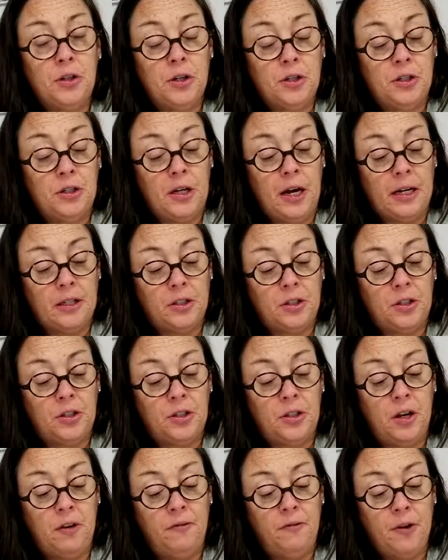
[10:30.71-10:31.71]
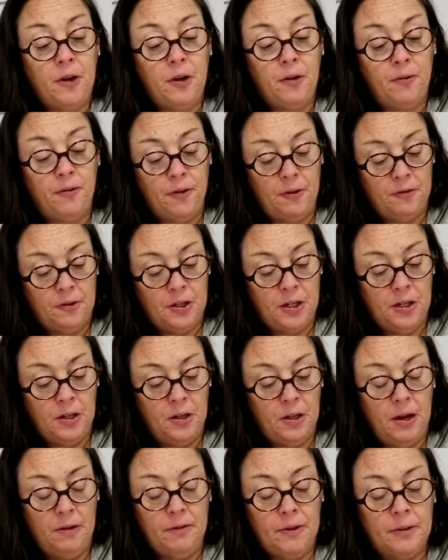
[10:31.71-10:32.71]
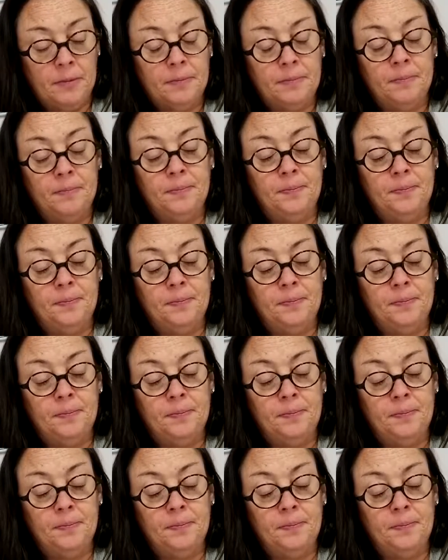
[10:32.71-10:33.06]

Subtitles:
cassettes, see figure 1511,